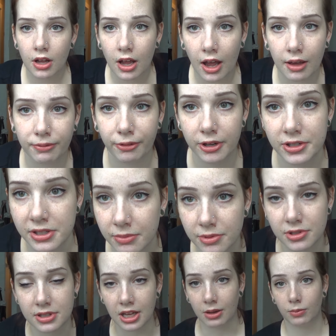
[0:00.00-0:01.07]
at first it
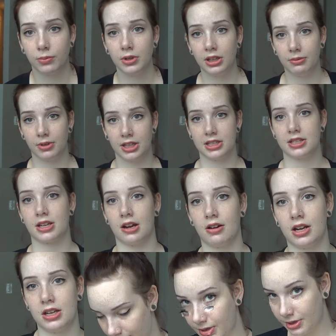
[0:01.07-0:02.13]
was like really
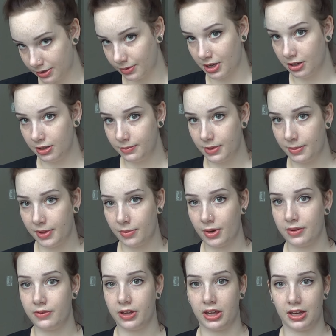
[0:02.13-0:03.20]
scary. So we called my
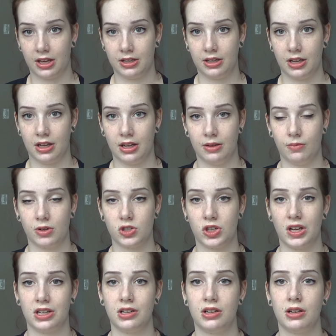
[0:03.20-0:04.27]
midwife again, and what
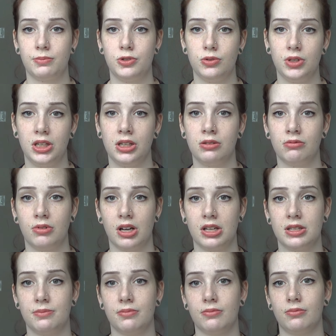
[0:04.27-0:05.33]
she ended up doing
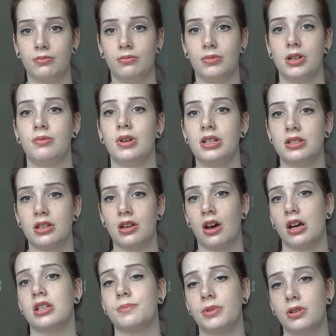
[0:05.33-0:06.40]
was we went to the
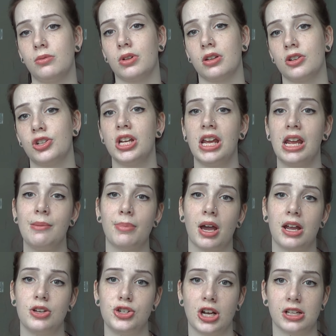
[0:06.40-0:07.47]
hospital with her. She came by
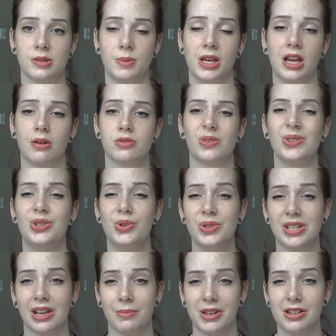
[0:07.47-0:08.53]
and checked me. I was only 2
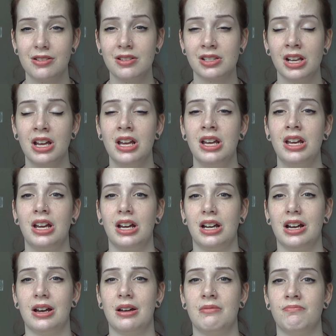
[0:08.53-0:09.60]
centimeters.
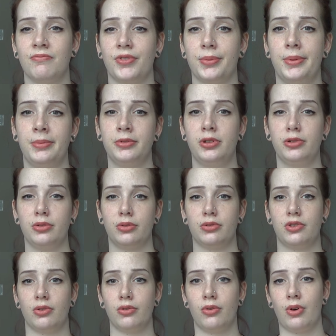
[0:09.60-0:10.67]
For people who
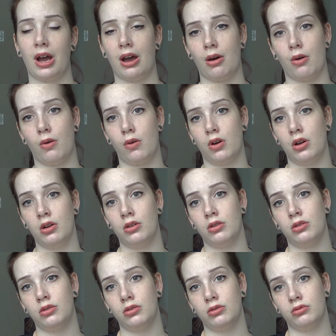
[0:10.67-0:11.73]
don't know
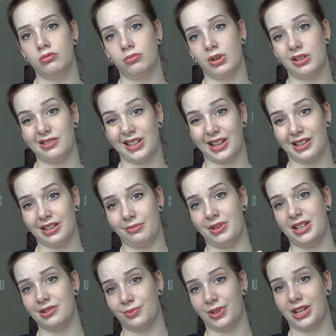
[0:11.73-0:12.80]
what like it
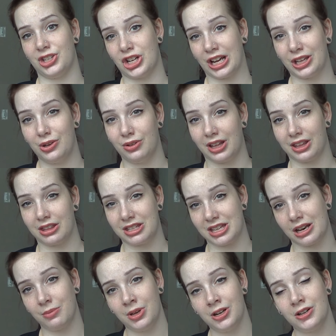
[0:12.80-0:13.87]
means when they check you, like the
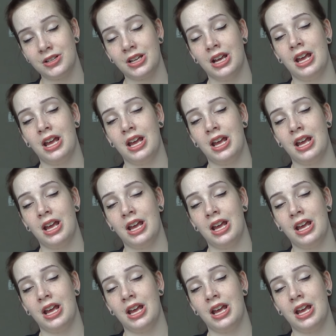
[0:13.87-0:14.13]
centimeters,